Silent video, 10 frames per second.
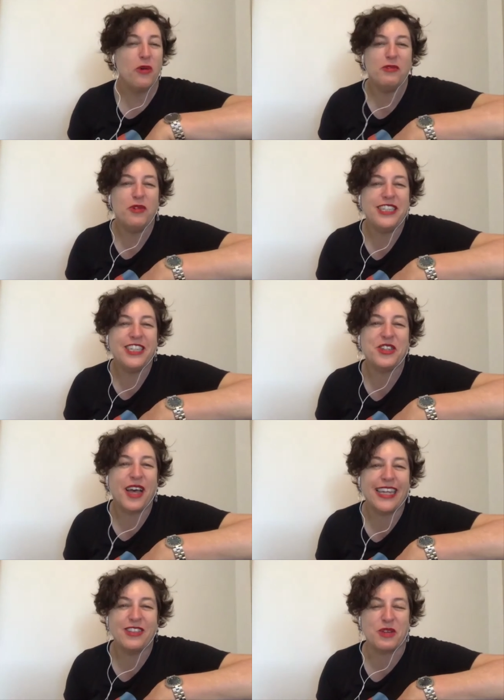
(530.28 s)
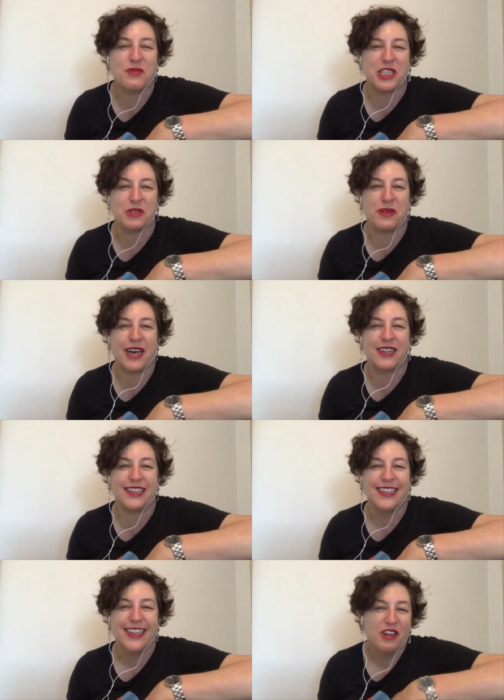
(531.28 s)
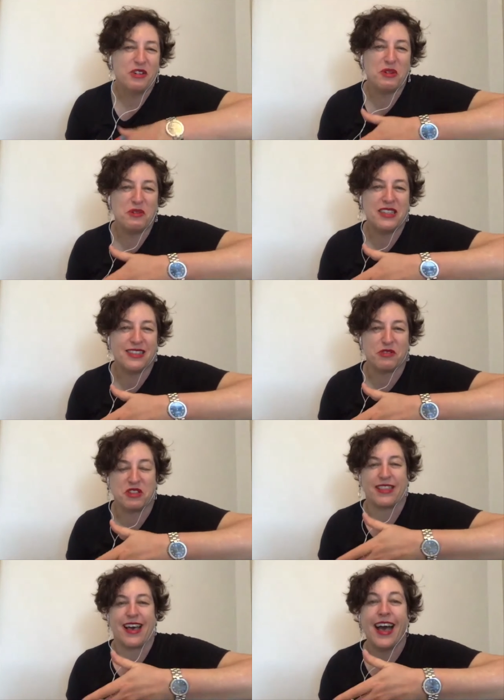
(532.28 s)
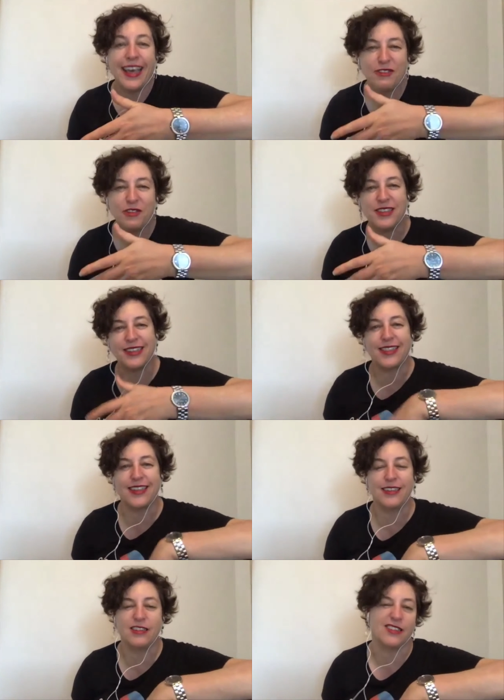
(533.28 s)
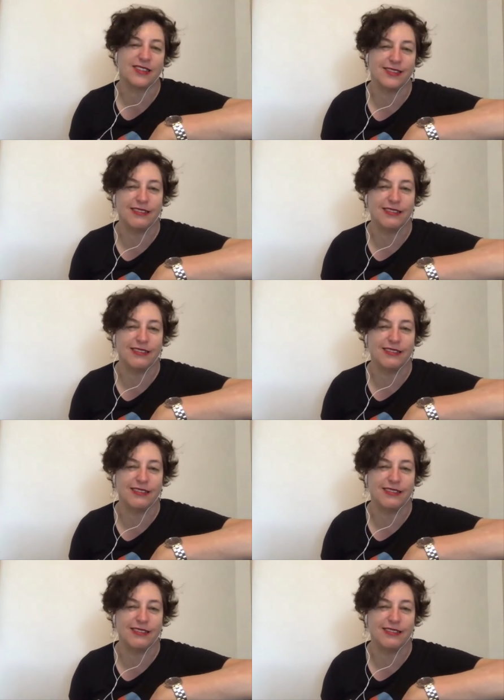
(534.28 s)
what did you hate so much about it? What was it? Was it the height? Was it just?